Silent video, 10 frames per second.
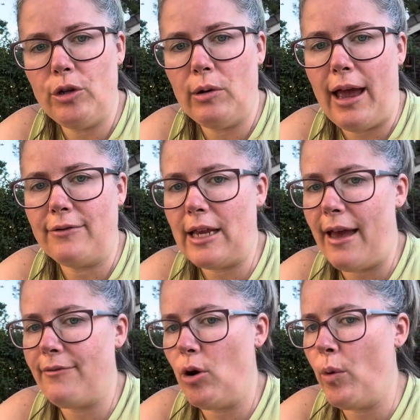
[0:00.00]
you would have to
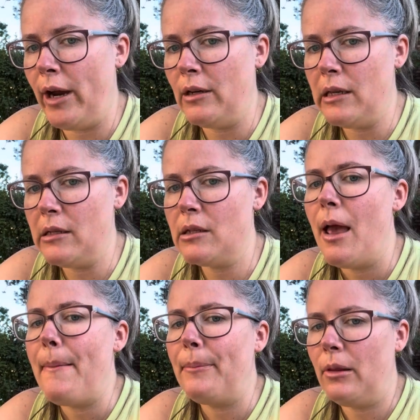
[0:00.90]
have awareness
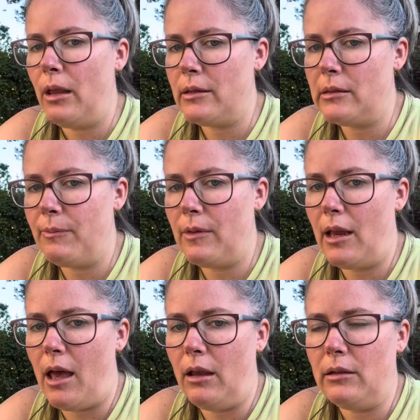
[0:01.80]
plus
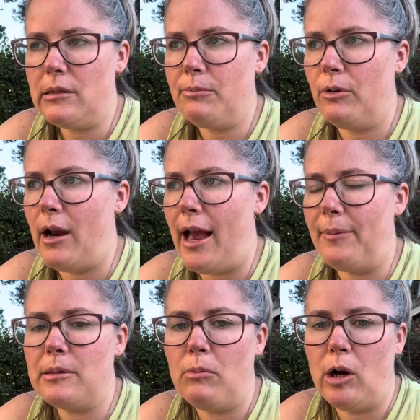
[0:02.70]
something else,
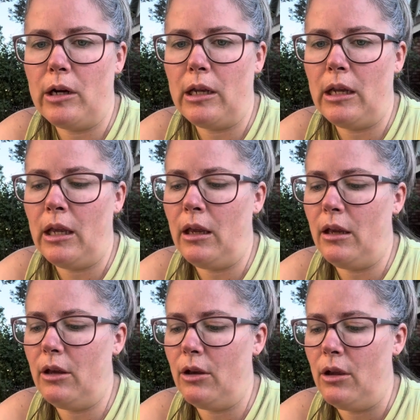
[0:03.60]
perhaps
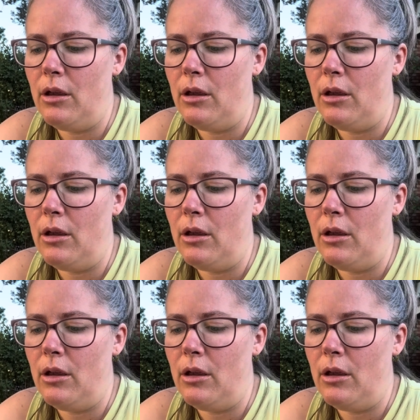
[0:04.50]
marketing